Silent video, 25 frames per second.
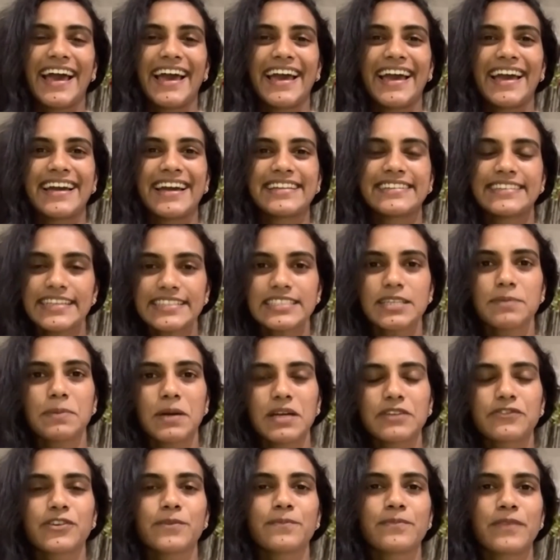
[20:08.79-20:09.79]
And yes,
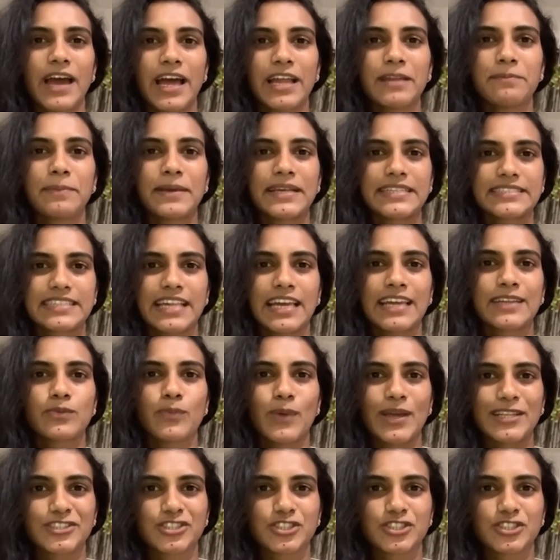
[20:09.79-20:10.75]
apart from that, Baseline